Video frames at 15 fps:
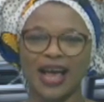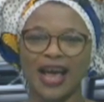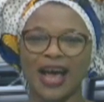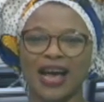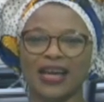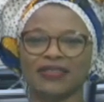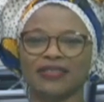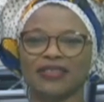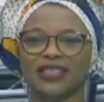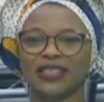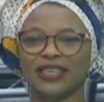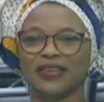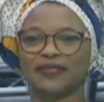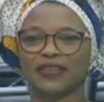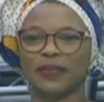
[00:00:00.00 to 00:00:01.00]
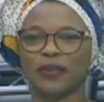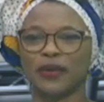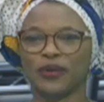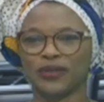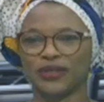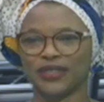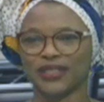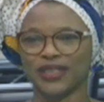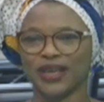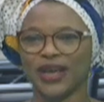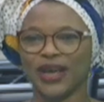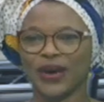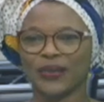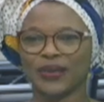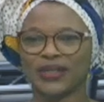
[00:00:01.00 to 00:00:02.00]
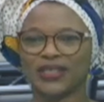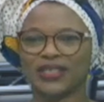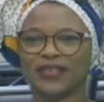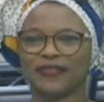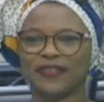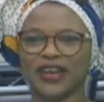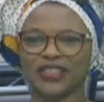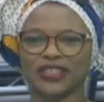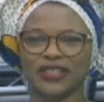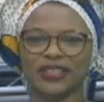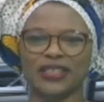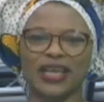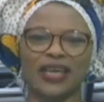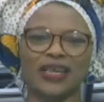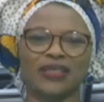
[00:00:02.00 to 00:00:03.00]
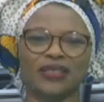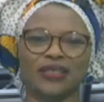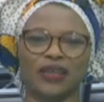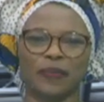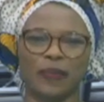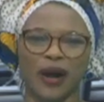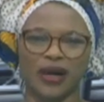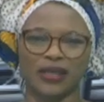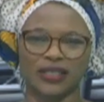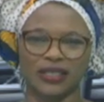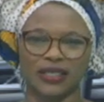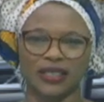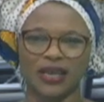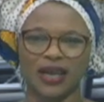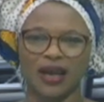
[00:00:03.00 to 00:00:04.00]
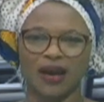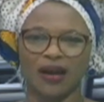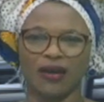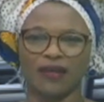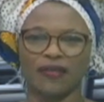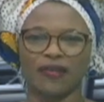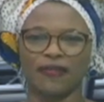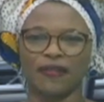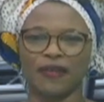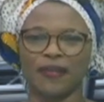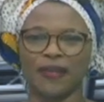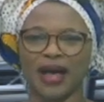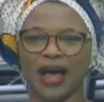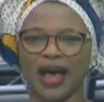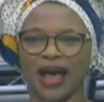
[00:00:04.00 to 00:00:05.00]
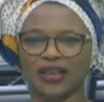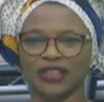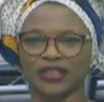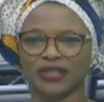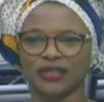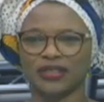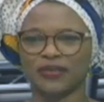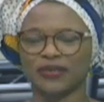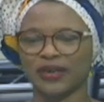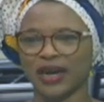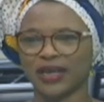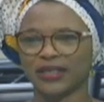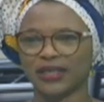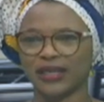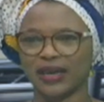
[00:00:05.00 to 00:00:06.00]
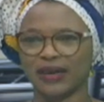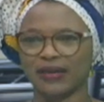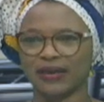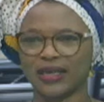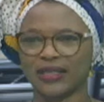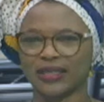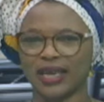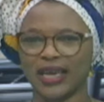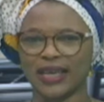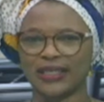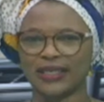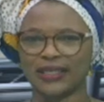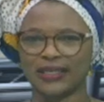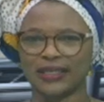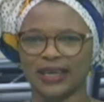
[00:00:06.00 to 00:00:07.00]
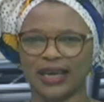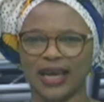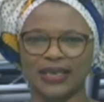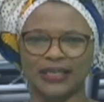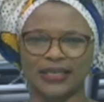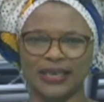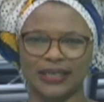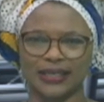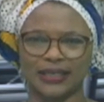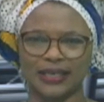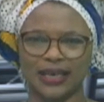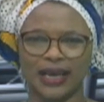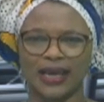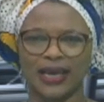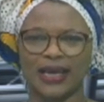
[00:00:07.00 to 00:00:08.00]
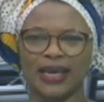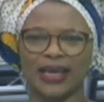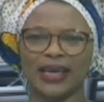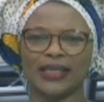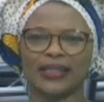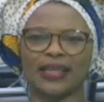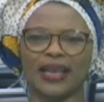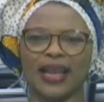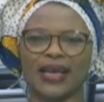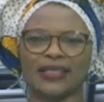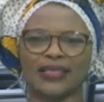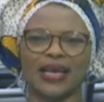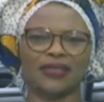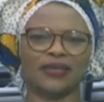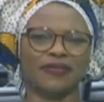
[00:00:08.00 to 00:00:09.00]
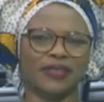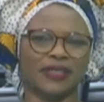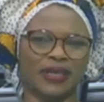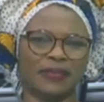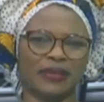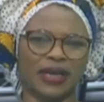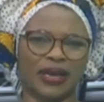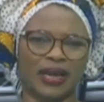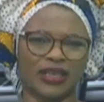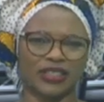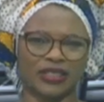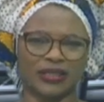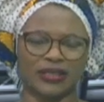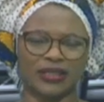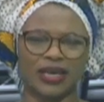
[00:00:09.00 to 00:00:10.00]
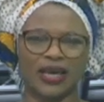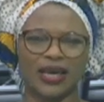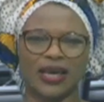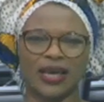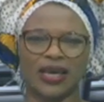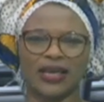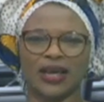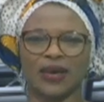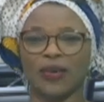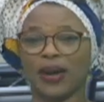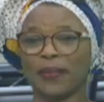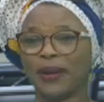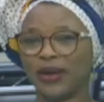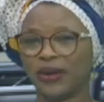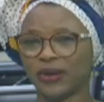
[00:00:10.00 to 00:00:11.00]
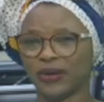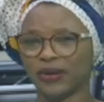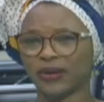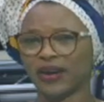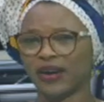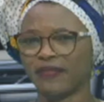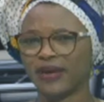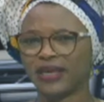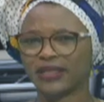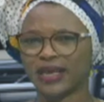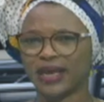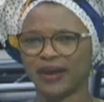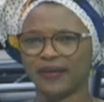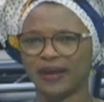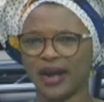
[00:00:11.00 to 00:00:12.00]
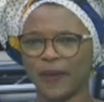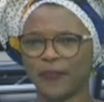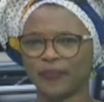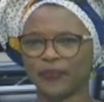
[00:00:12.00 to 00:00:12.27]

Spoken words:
has received a boost with the defection into the party of the former Action Democratic Congress ADC candidate in the last House of Assembly election in Igwebi local government area,